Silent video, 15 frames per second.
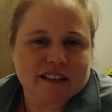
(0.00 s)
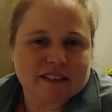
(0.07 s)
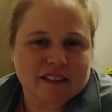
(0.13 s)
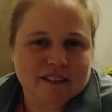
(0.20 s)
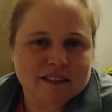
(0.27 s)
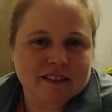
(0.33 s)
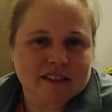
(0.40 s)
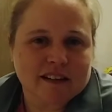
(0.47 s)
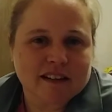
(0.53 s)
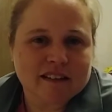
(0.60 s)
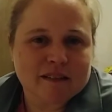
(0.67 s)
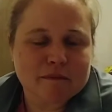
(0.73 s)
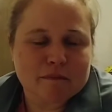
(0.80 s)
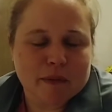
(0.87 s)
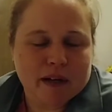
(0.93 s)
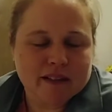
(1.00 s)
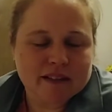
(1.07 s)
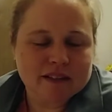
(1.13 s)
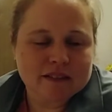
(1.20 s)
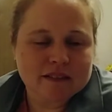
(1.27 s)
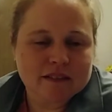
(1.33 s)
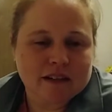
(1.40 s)
It does suck,
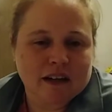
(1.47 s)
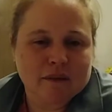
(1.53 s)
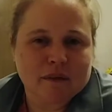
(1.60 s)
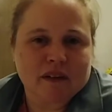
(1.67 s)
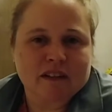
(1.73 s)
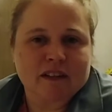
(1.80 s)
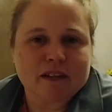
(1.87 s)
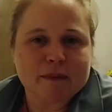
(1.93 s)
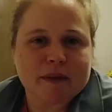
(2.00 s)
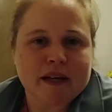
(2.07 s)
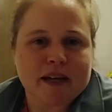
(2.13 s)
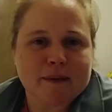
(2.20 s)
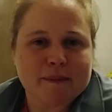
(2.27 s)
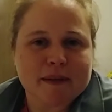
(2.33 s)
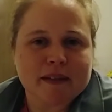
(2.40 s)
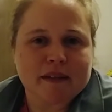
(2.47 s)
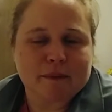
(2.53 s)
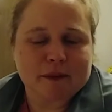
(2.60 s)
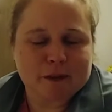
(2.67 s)
but I want her to be happy.